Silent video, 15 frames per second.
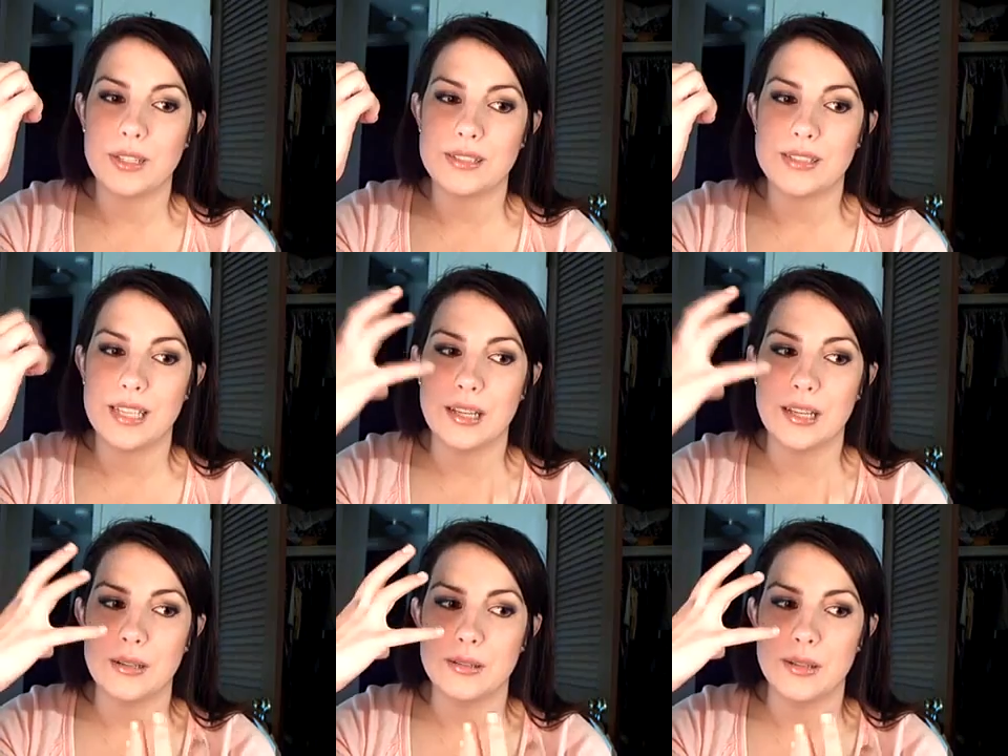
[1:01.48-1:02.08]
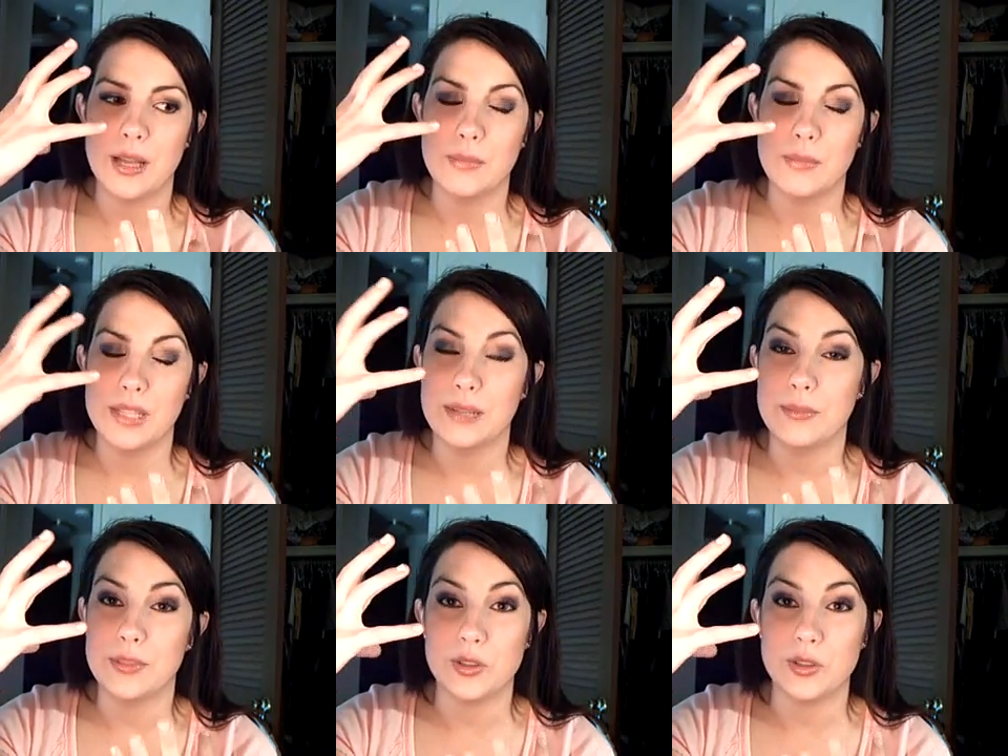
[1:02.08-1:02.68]
want to say
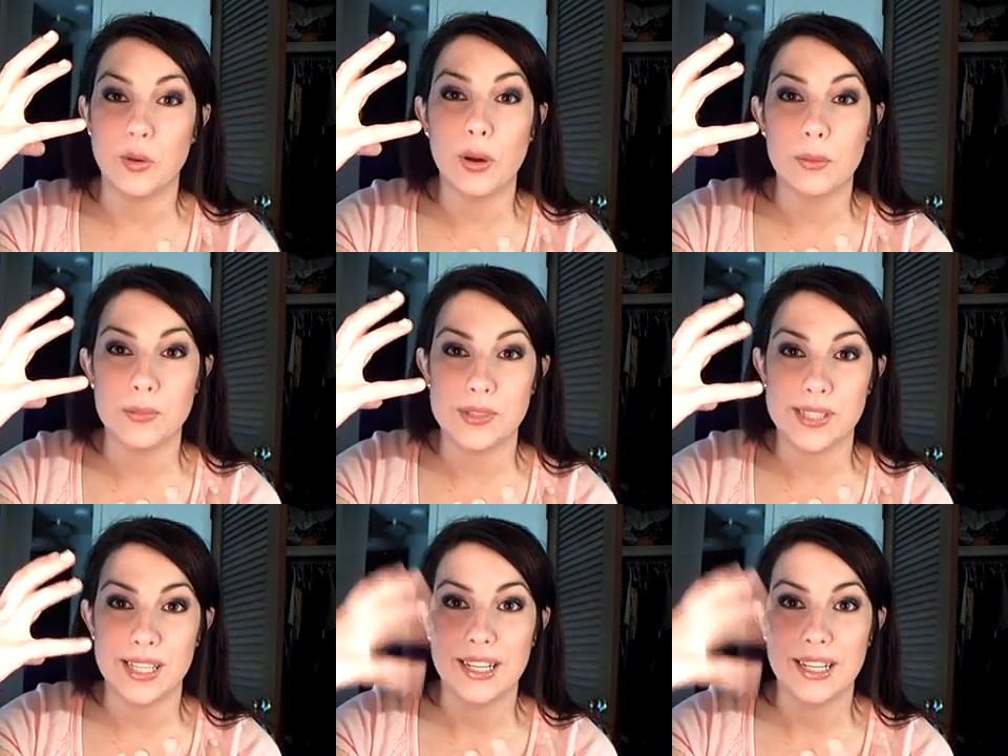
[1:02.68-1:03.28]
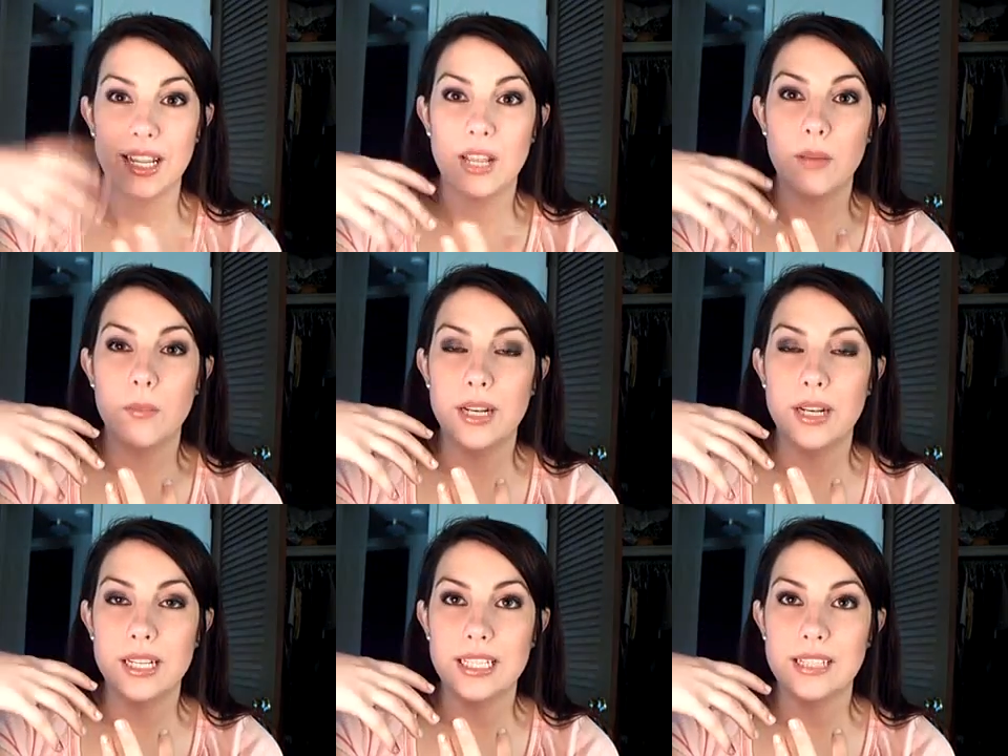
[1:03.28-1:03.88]
it absorbs it,
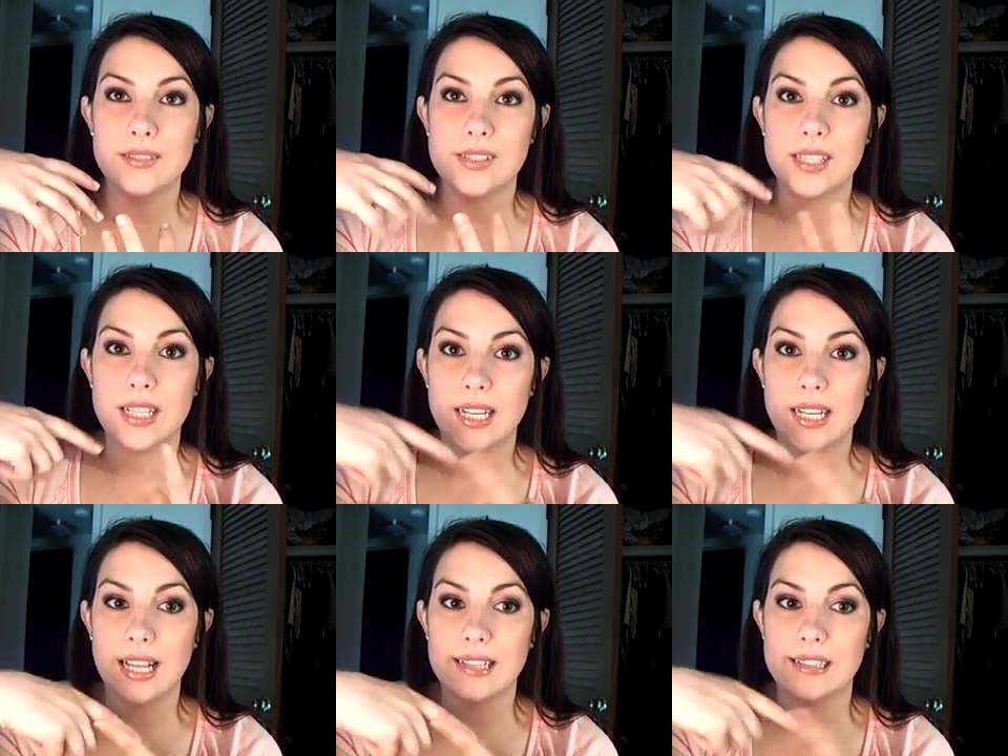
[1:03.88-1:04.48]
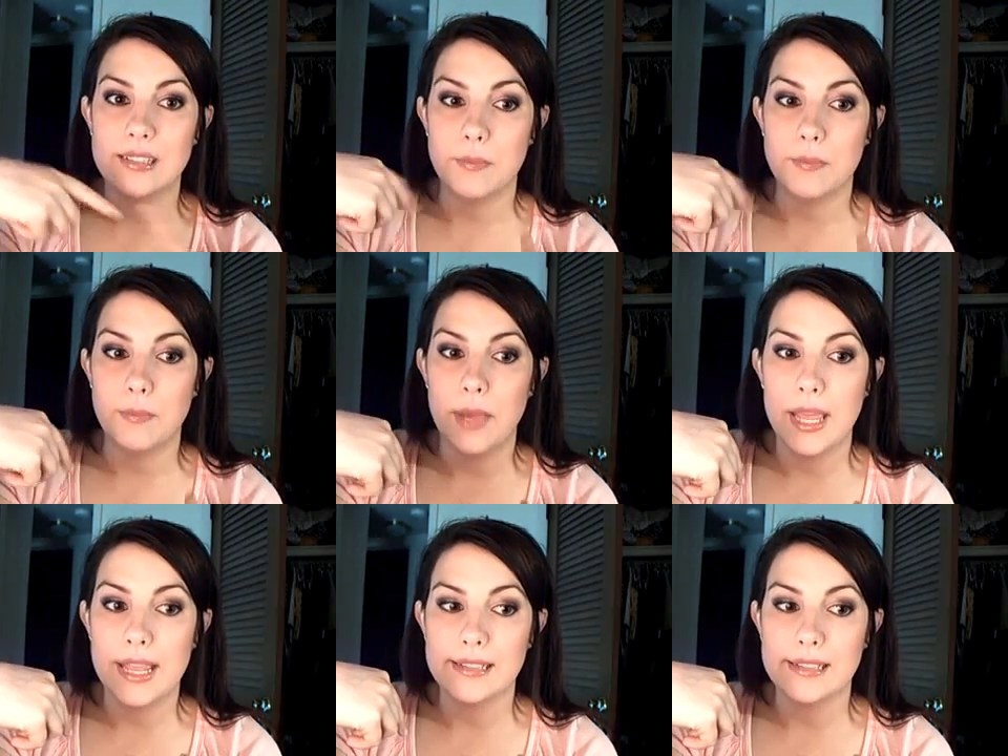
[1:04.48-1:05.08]
but it gives it a nice
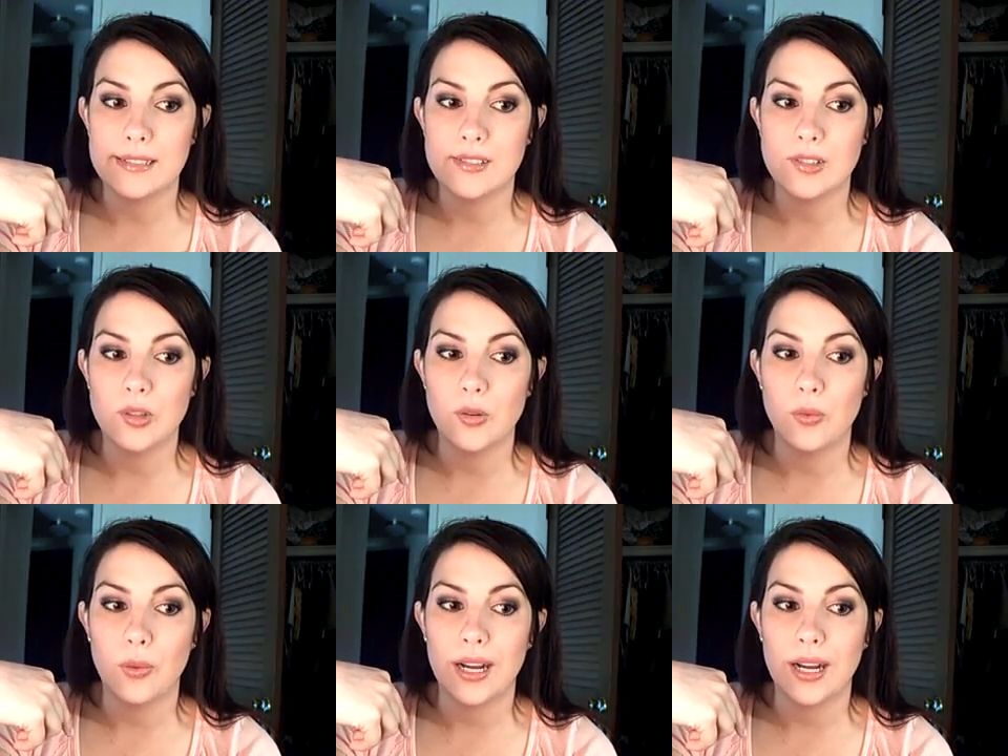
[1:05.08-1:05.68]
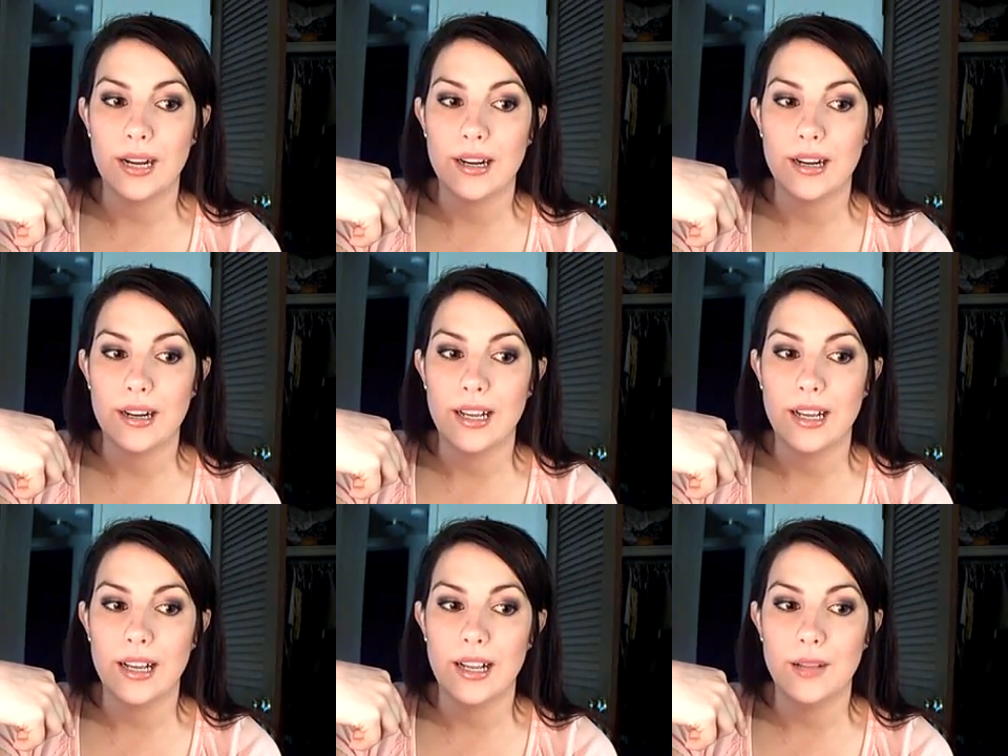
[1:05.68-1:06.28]
base to
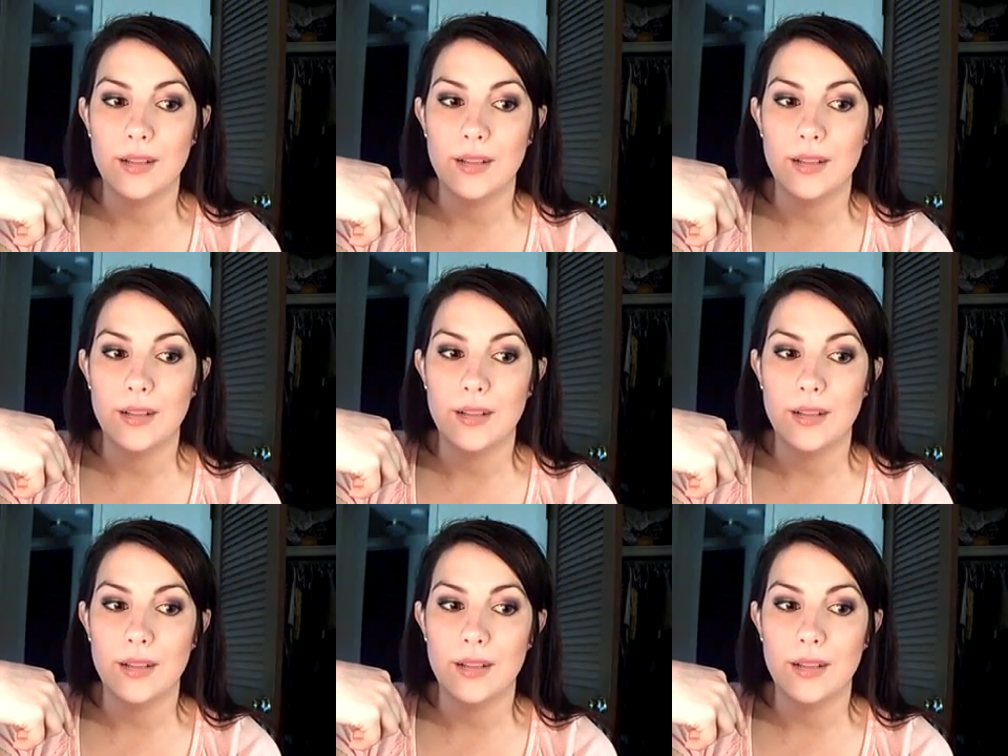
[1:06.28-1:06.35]
where